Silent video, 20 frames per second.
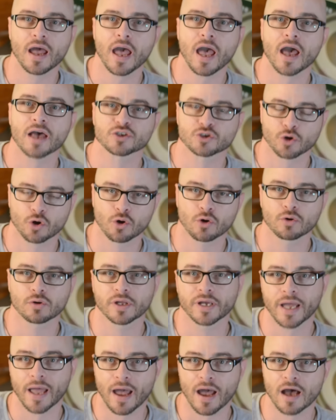as
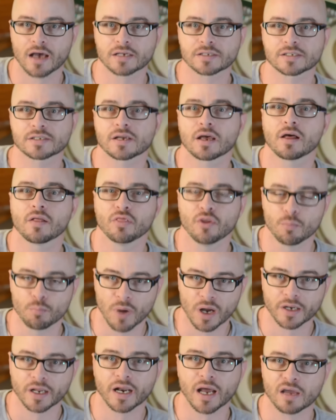early as the
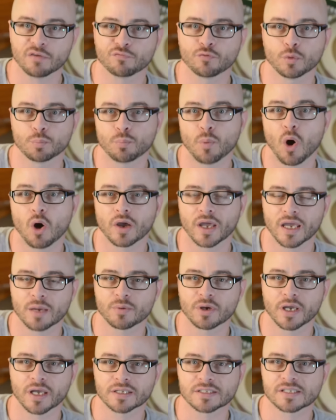Monday Night Football game
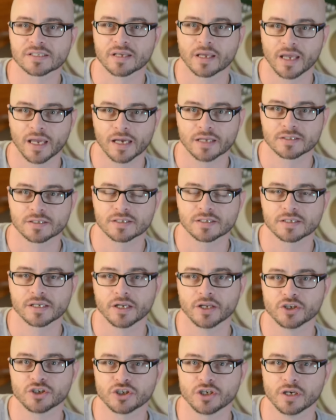against the Kansas
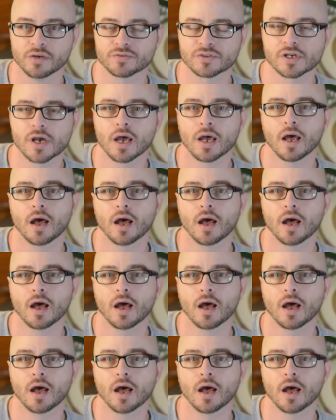City Chiefs.